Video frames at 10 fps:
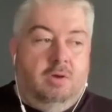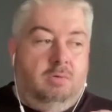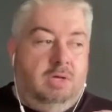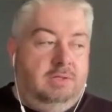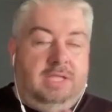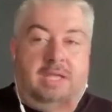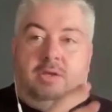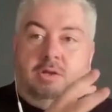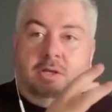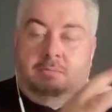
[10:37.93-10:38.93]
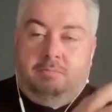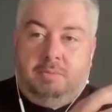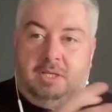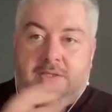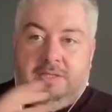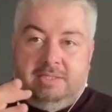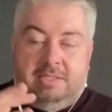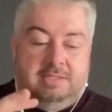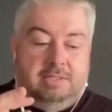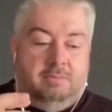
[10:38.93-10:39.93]
well, then you can build a
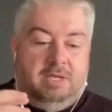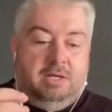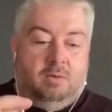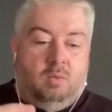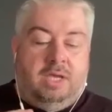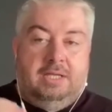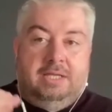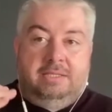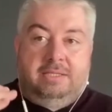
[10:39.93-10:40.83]
system in a way that